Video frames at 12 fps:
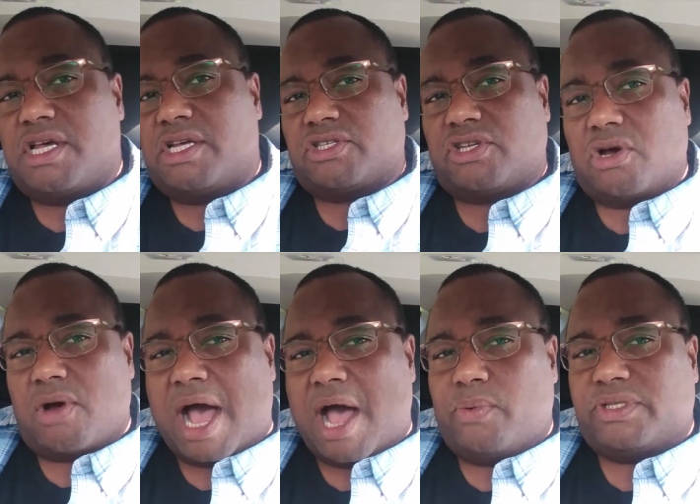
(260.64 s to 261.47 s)
So
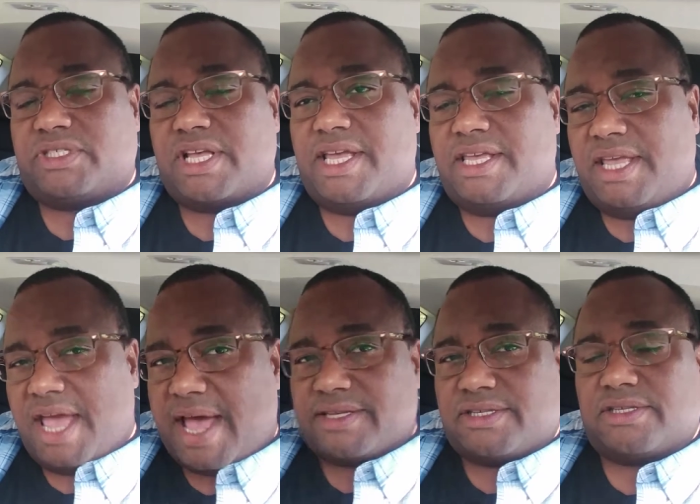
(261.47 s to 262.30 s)
I would say,
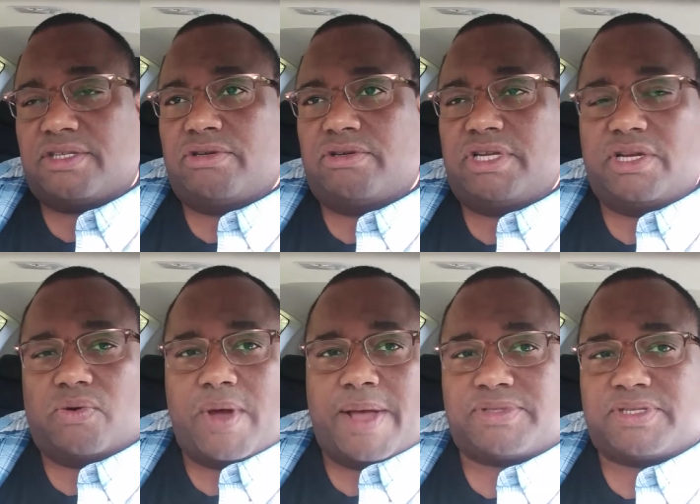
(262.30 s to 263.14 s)
yes, you need a
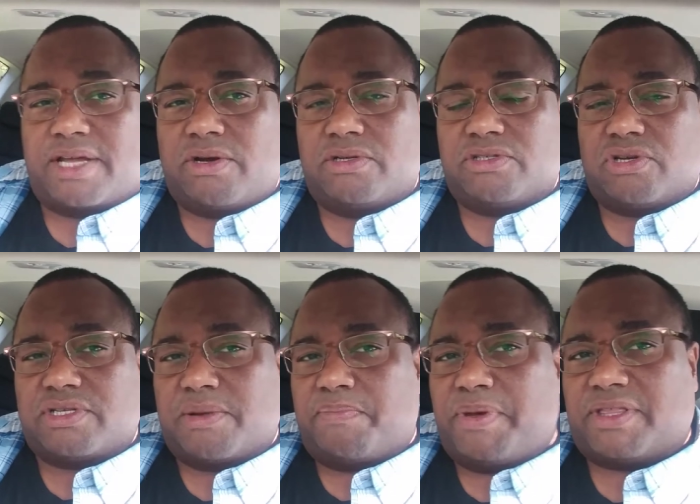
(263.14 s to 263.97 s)
website. And also, it's
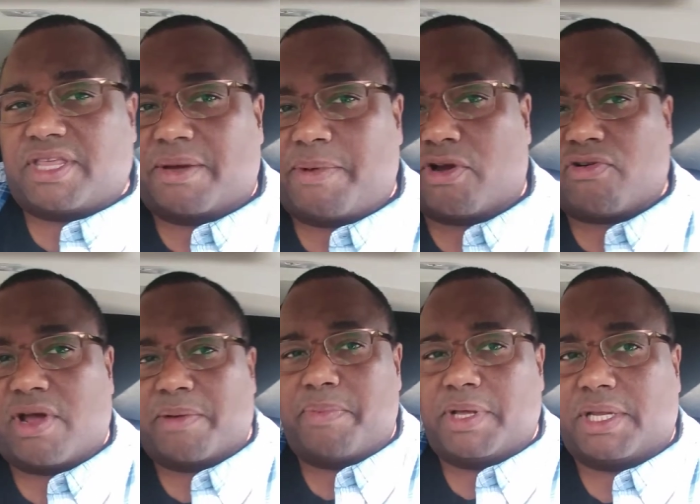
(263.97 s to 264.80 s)
a big thing about
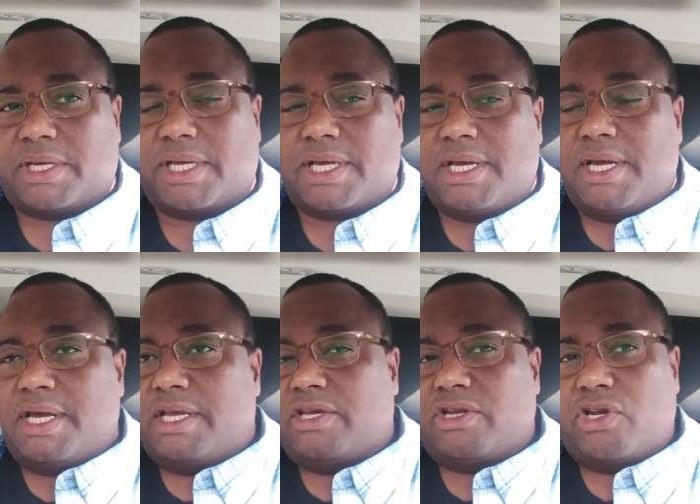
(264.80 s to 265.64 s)
credibility.
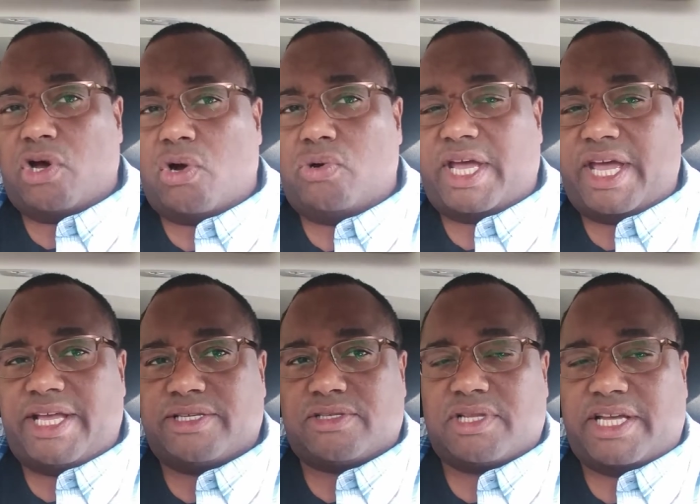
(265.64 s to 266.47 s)
in the old
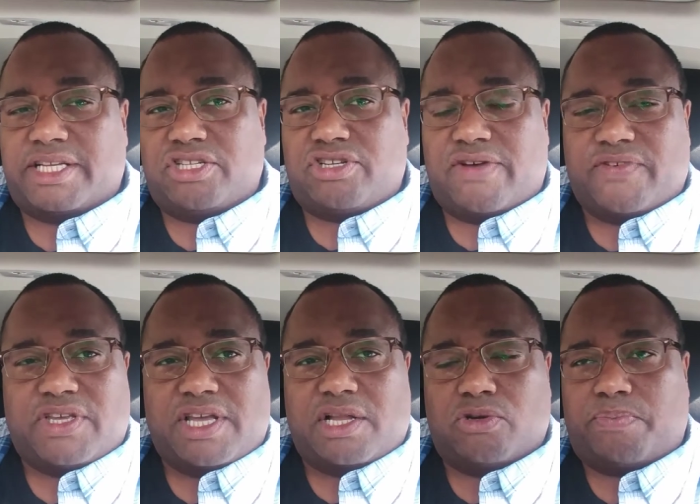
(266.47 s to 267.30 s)
days, it's like, did you have a
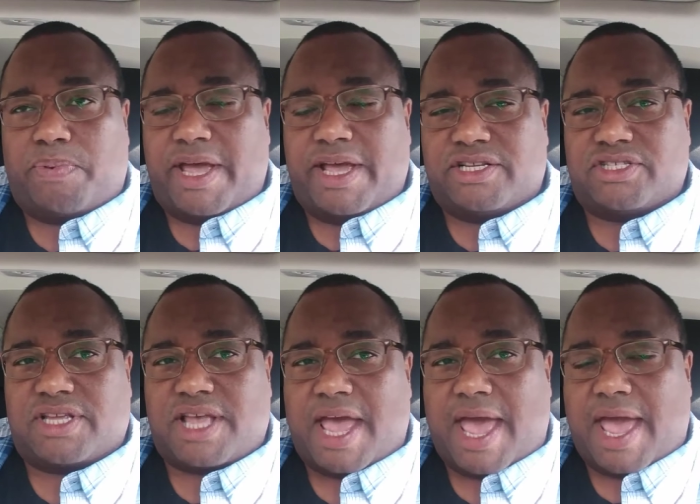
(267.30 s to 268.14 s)
yellow pages
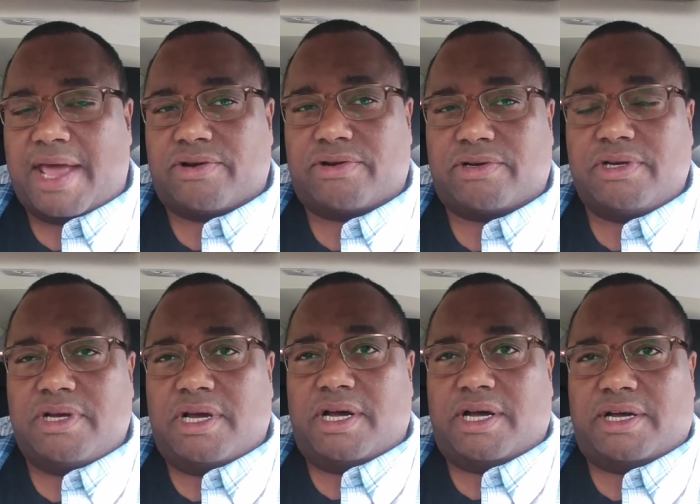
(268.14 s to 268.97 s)
ad or
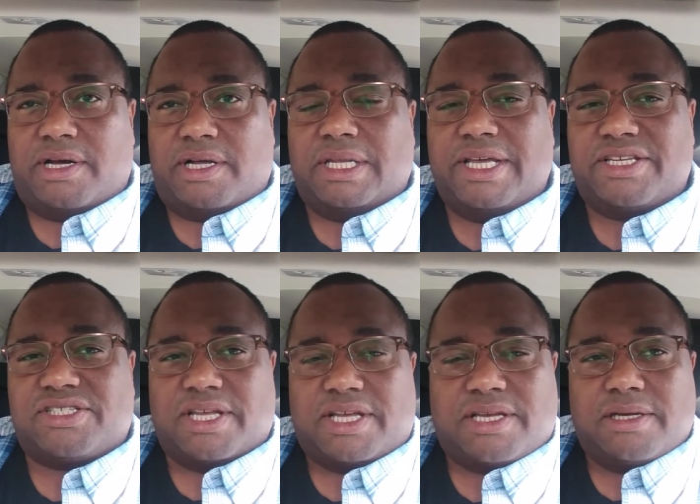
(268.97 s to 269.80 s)
uh, a
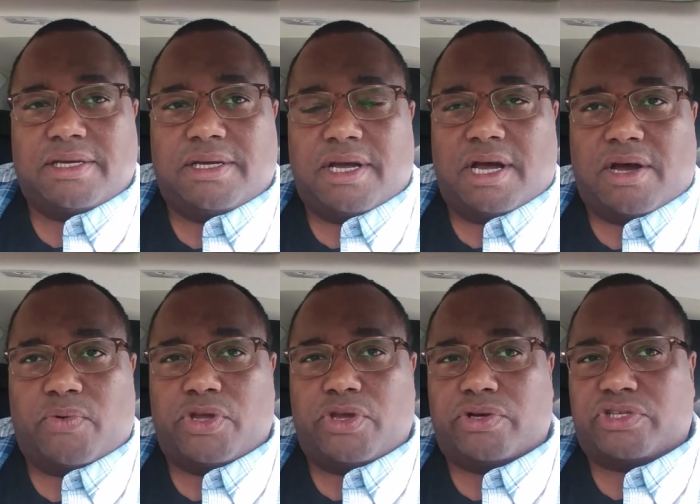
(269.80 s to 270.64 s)
listing uh,
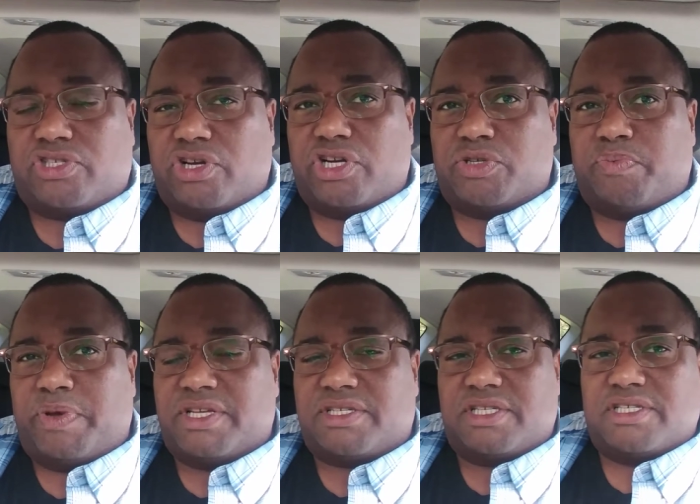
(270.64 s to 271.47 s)
where you're a serious
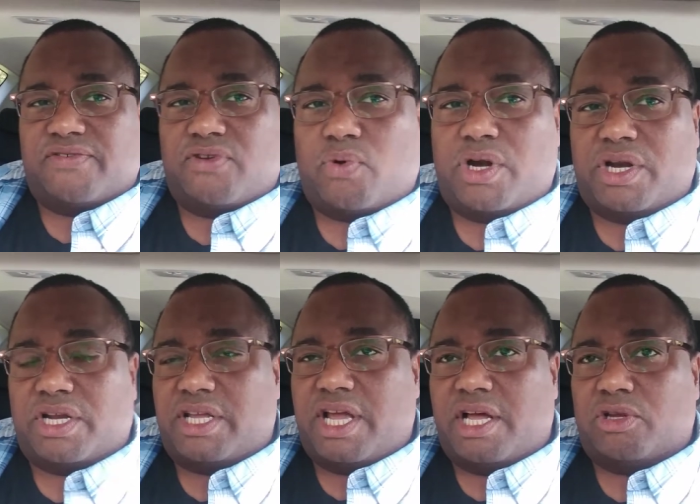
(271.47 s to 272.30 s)
business? If you weren't in the
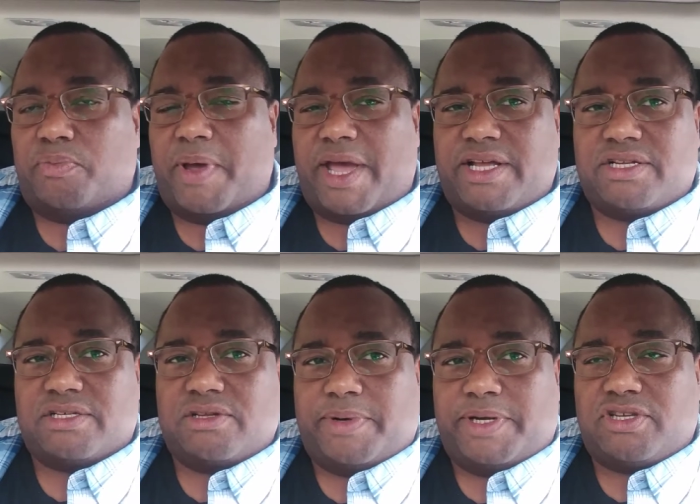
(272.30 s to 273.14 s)
yellow pages,
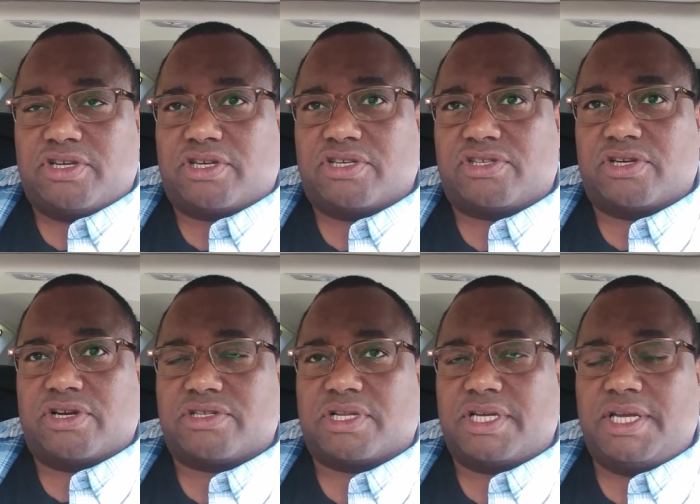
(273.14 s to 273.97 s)
nobody took you
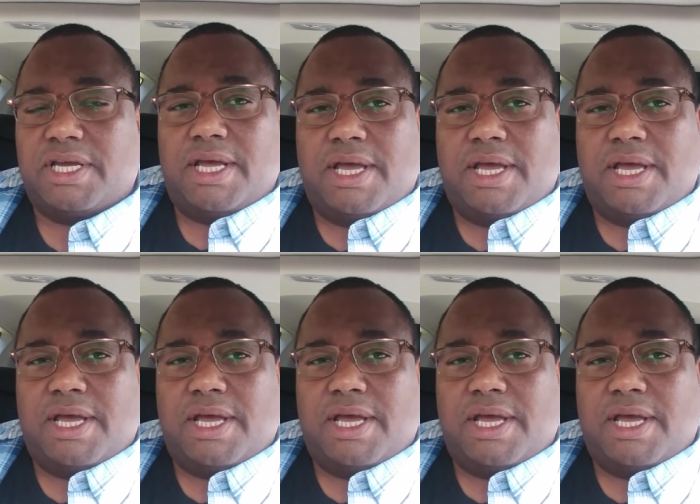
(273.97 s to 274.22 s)
seriously.